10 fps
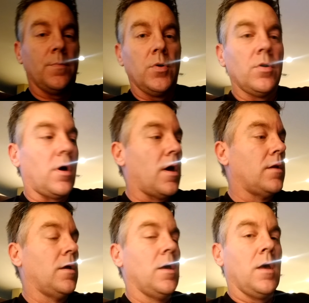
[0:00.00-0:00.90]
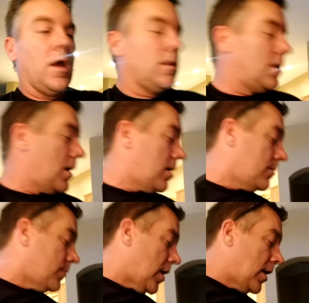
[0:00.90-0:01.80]
boot on, and then
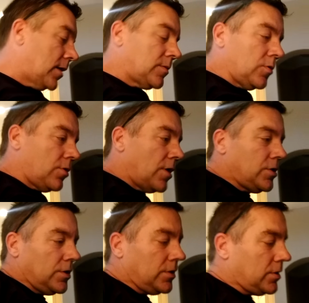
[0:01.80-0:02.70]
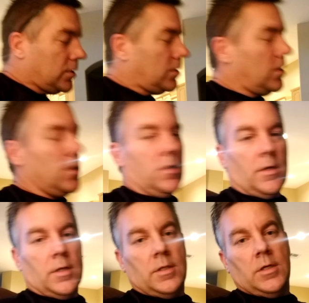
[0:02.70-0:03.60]
I got some crutches
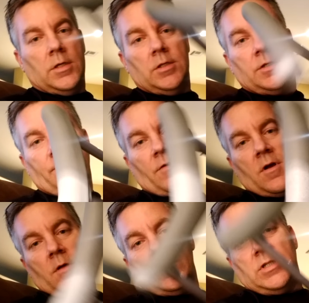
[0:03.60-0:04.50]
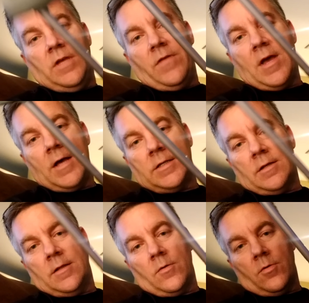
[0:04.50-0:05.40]
like these from CVS. I
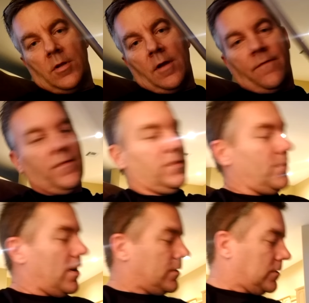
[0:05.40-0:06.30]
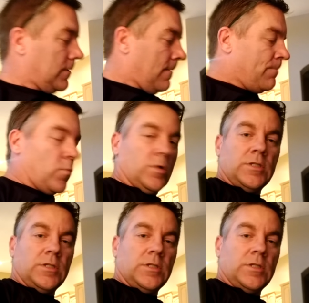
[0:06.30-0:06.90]
think they're only like 50 bucks, one